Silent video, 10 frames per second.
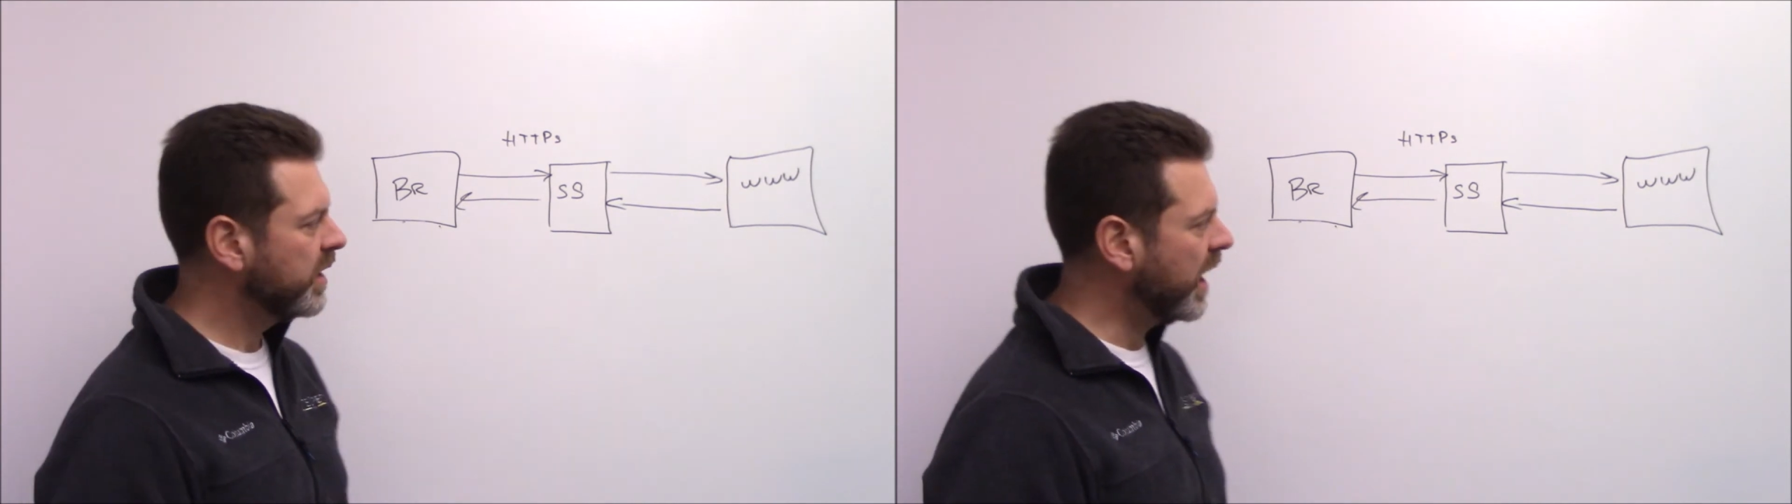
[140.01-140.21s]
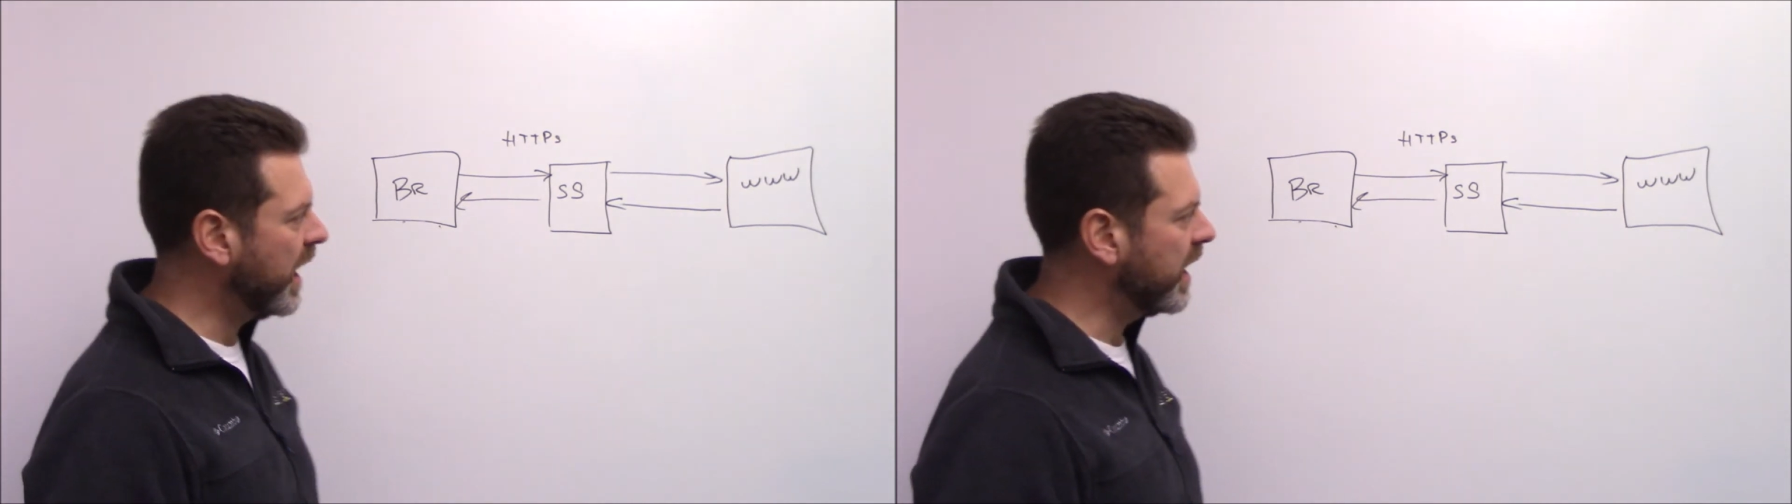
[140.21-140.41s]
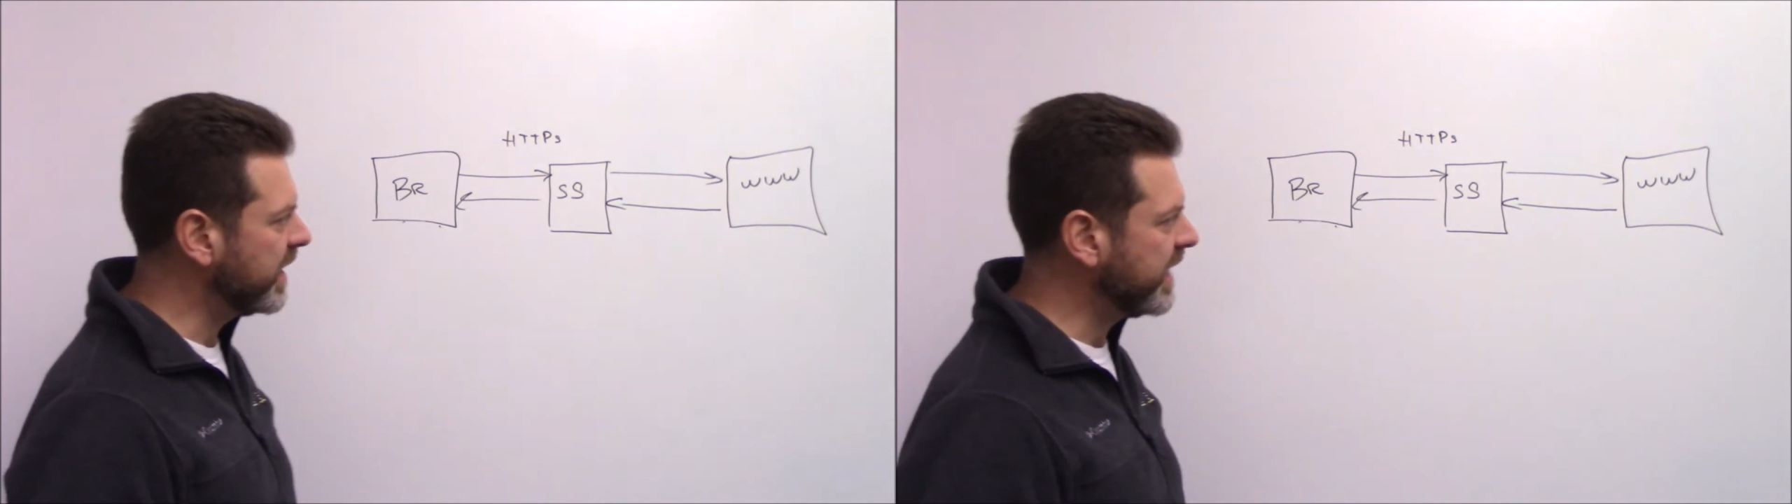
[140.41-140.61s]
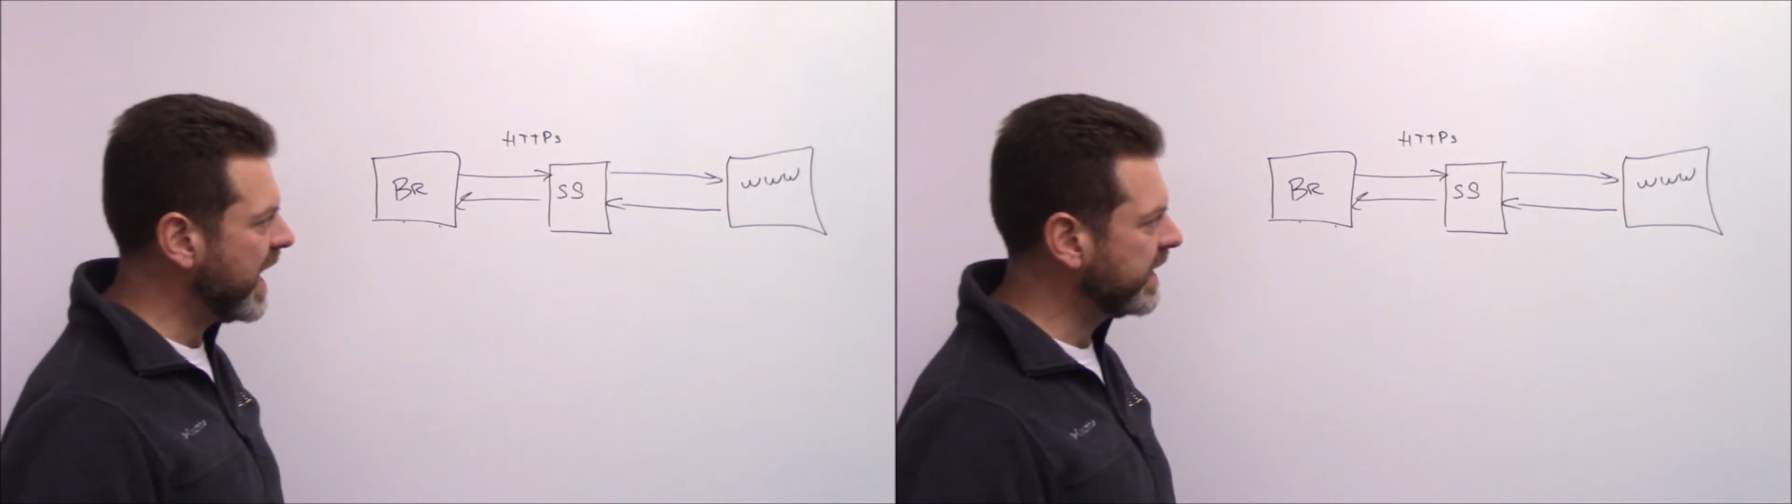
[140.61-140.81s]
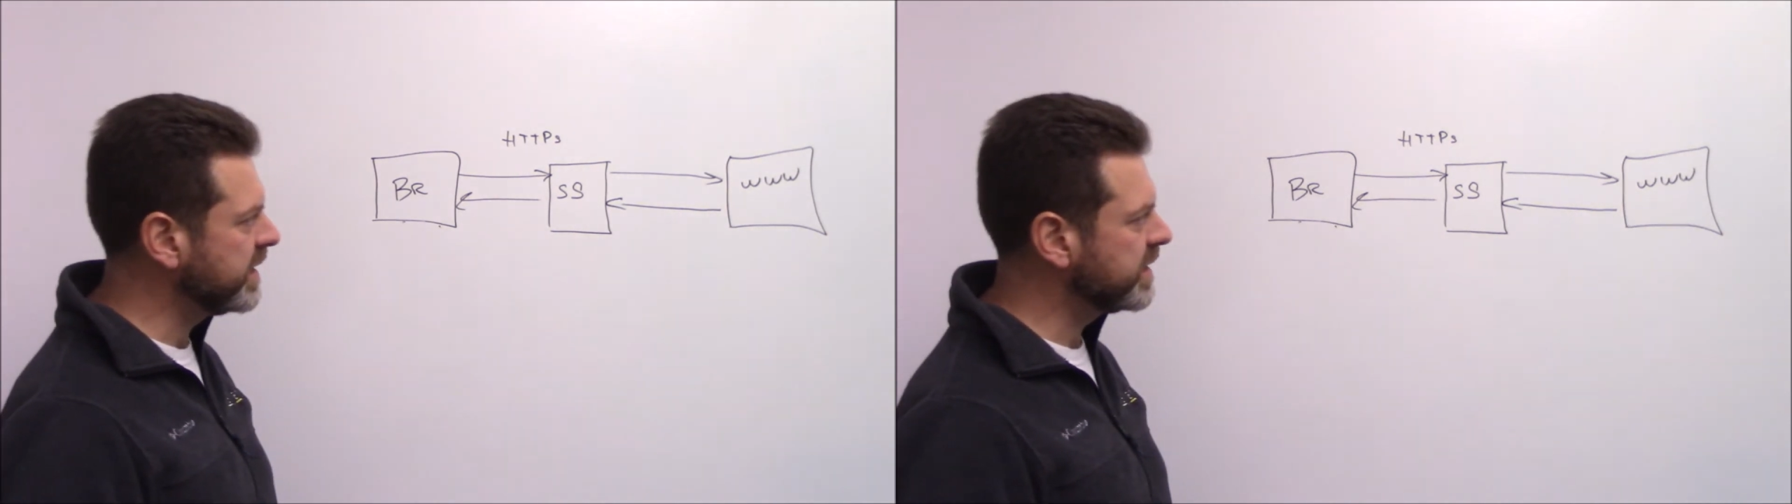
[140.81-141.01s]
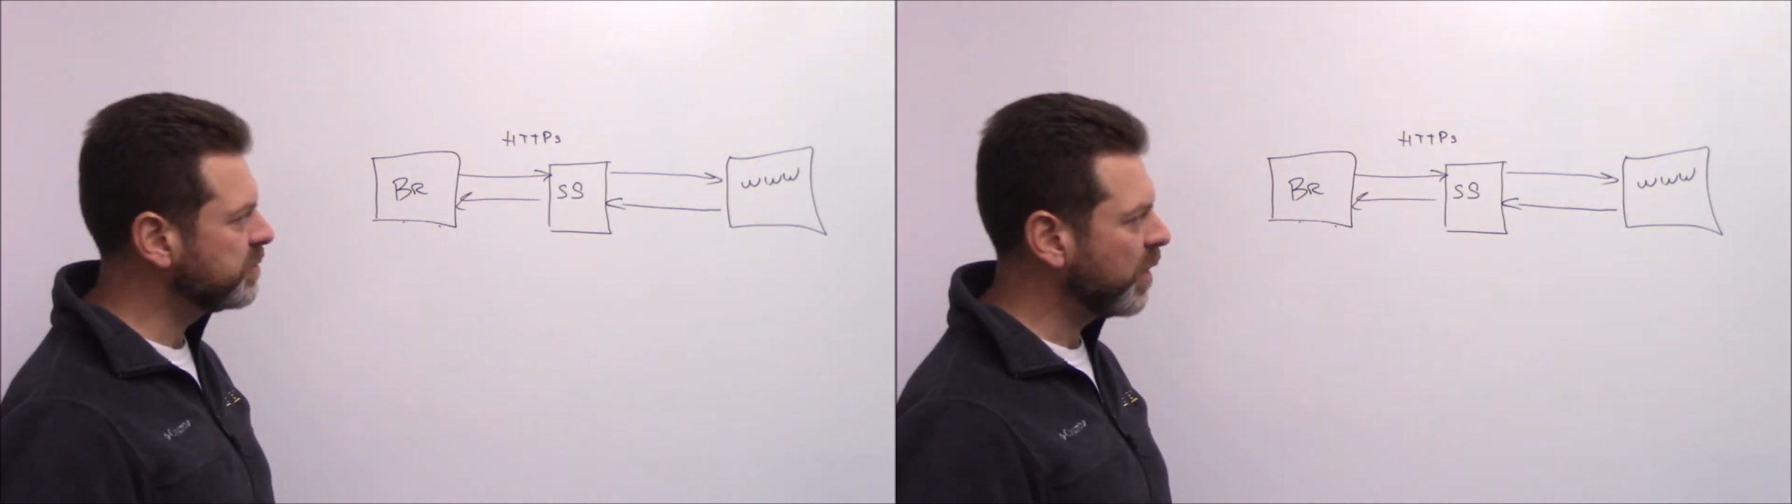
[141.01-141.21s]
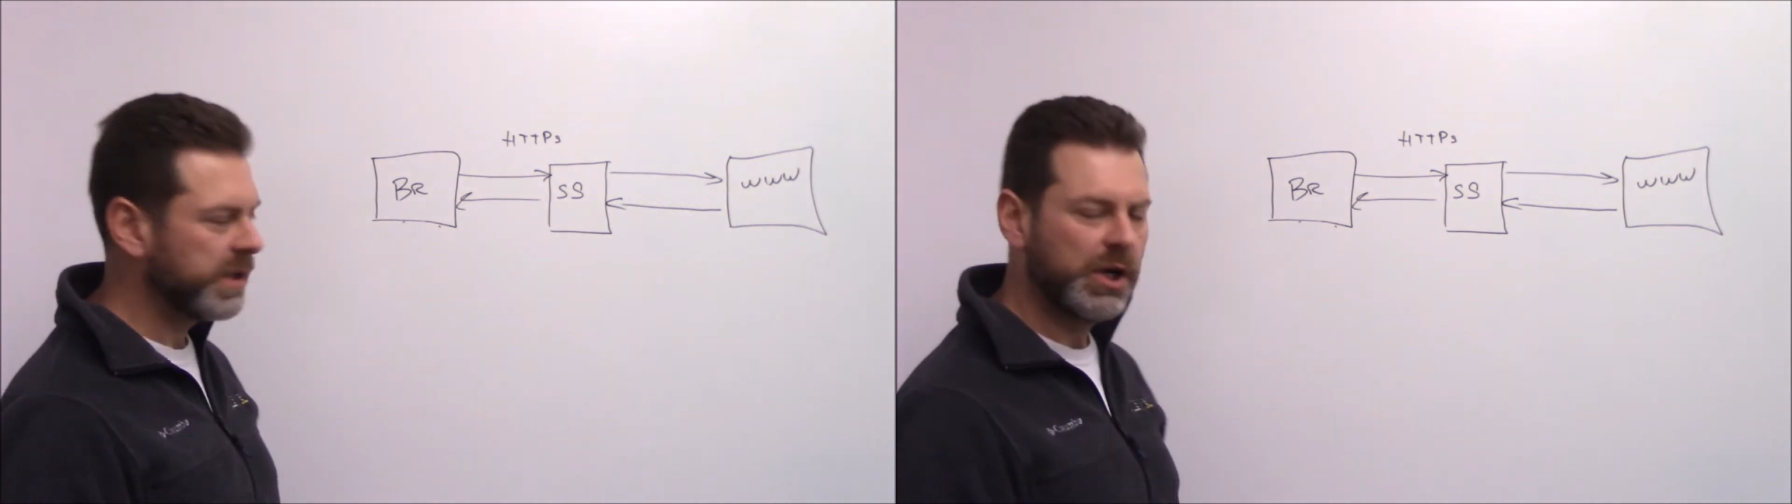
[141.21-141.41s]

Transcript: and that is what we